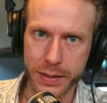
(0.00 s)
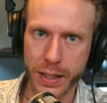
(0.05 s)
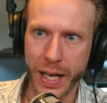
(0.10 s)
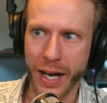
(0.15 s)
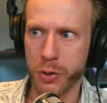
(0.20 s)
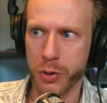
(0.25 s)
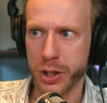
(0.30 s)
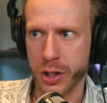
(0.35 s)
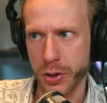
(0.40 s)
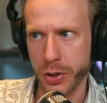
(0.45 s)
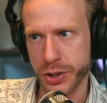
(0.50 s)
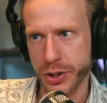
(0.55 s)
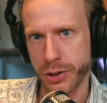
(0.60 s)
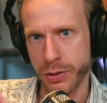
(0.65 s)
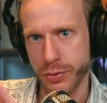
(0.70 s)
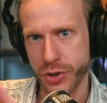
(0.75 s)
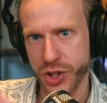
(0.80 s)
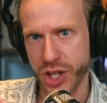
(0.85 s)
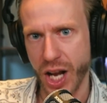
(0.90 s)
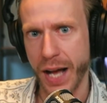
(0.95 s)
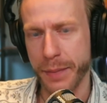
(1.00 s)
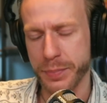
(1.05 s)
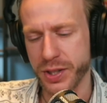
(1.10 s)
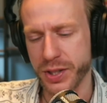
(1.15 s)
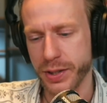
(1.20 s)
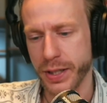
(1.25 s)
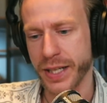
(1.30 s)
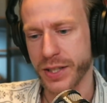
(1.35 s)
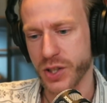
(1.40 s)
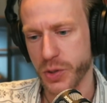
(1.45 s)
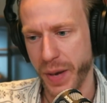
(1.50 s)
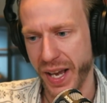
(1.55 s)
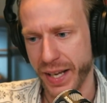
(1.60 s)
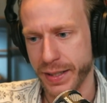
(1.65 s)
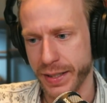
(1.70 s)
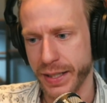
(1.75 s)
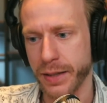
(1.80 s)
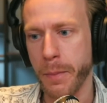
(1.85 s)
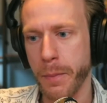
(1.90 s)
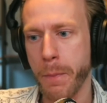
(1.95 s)
Our culture stops
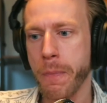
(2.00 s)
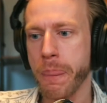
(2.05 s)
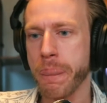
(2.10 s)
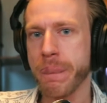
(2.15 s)
expanding.